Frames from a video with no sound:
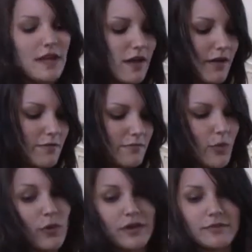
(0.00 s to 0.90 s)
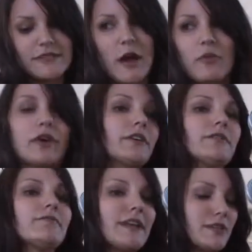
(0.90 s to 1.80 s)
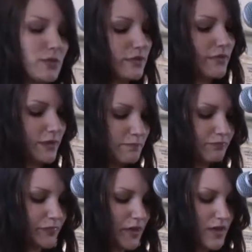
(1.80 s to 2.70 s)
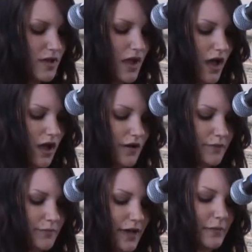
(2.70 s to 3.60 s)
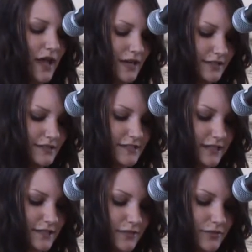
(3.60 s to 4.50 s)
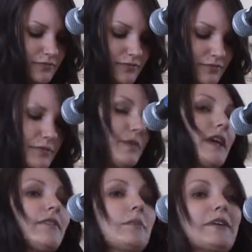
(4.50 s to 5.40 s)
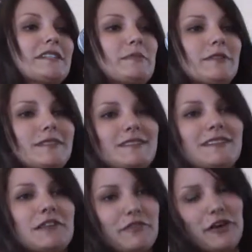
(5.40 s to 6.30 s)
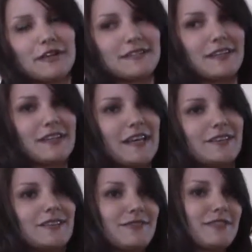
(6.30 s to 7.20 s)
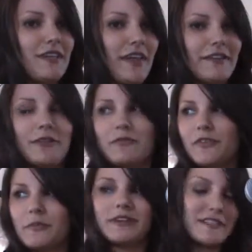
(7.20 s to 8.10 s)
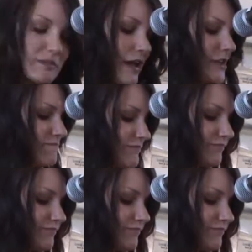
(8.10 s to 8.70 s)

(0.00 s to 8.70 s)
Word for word: um, or tap water, that sort of thing. Um, and we had an incentive. We gave participants gift cards at the end to thank them for participating.